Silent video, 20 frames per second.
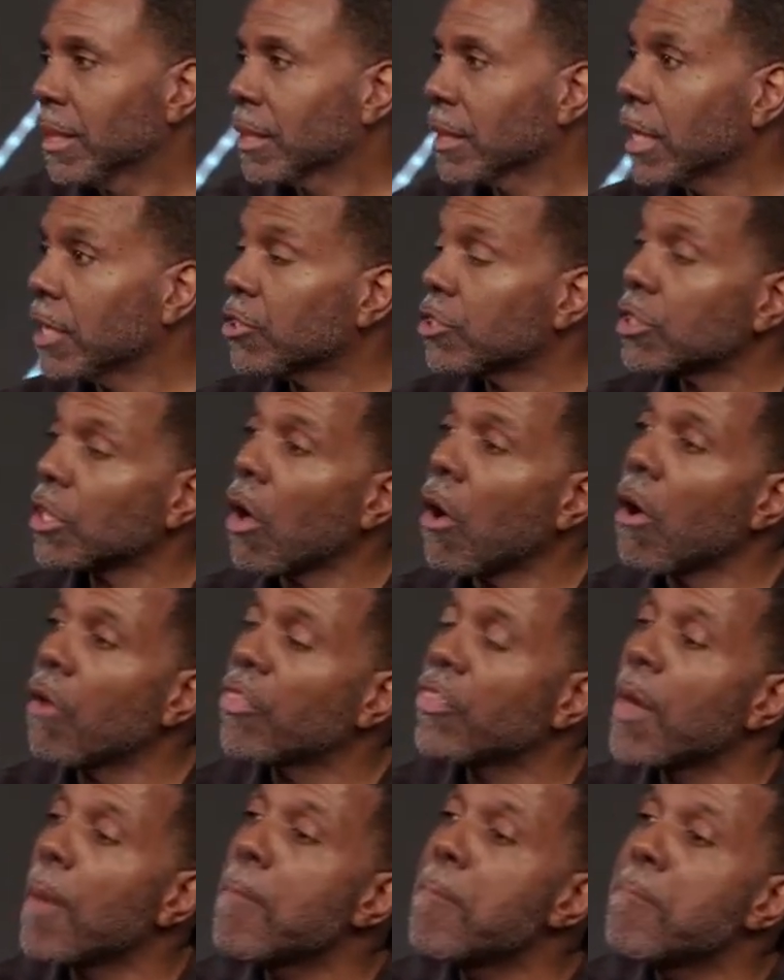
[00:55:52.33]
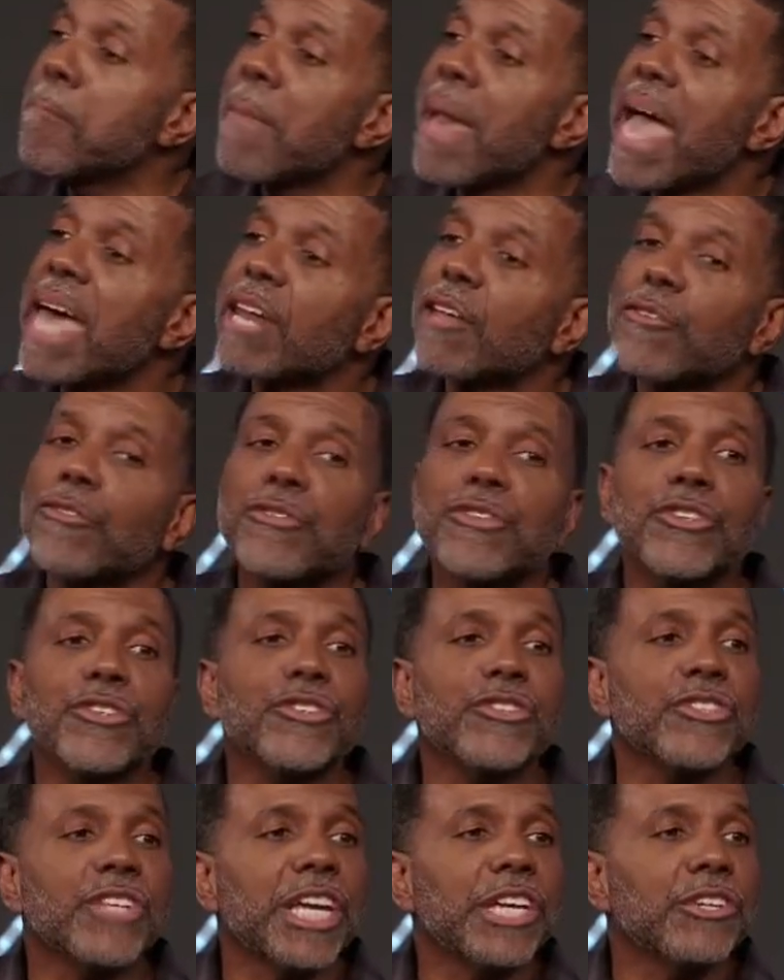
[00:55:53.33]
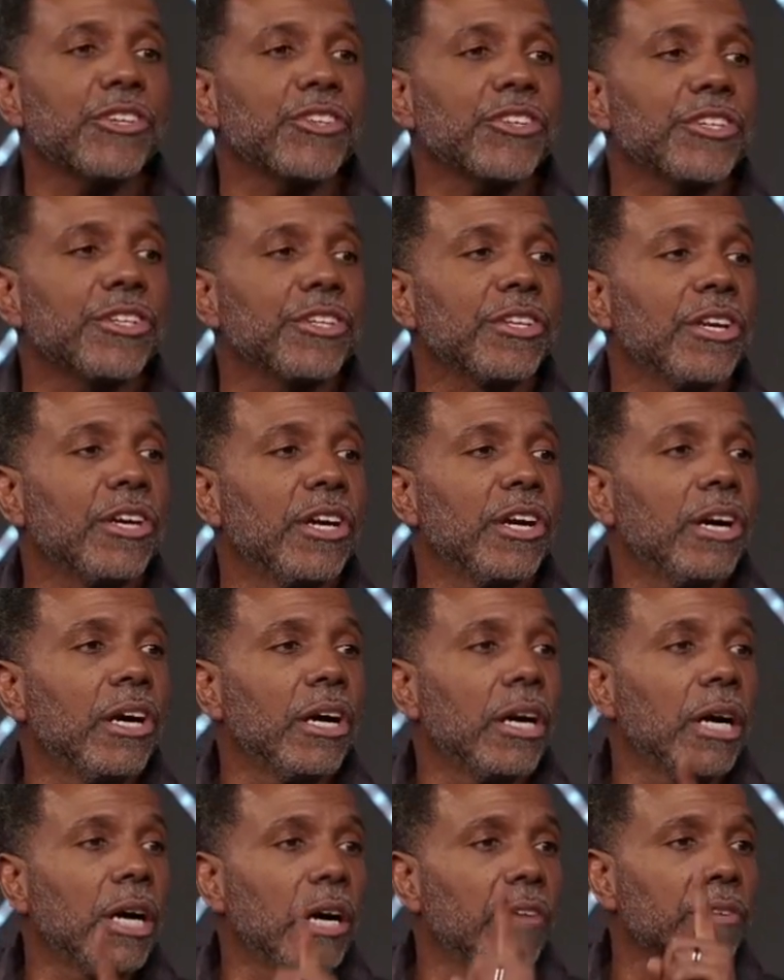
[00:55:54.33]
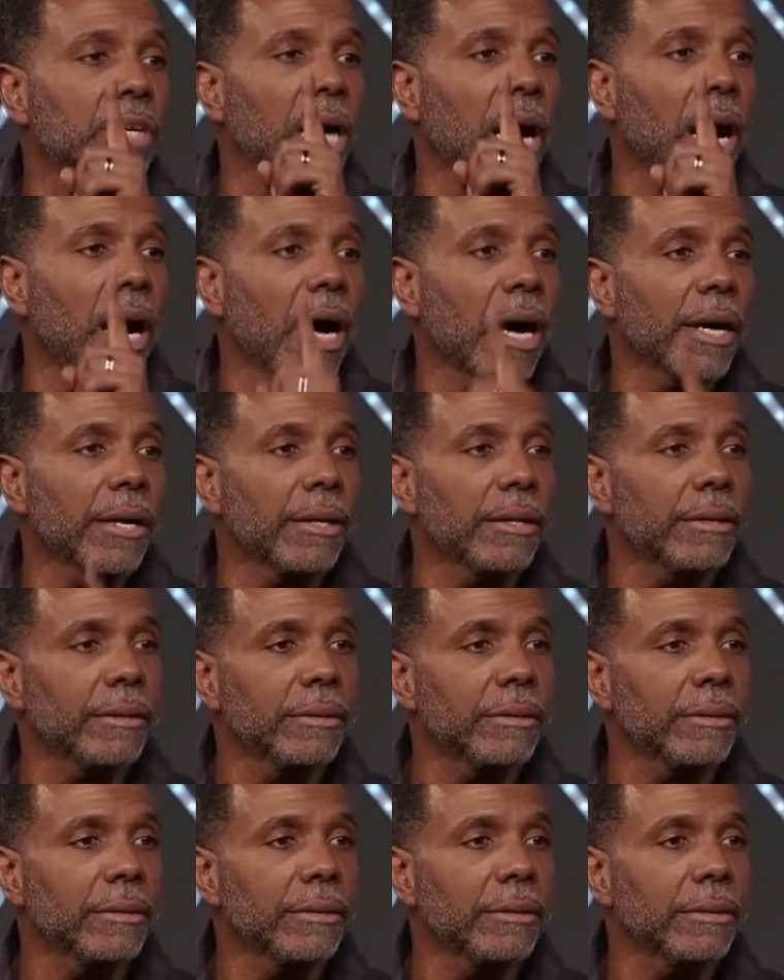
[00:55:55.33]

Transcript: They saw the manifestation of God.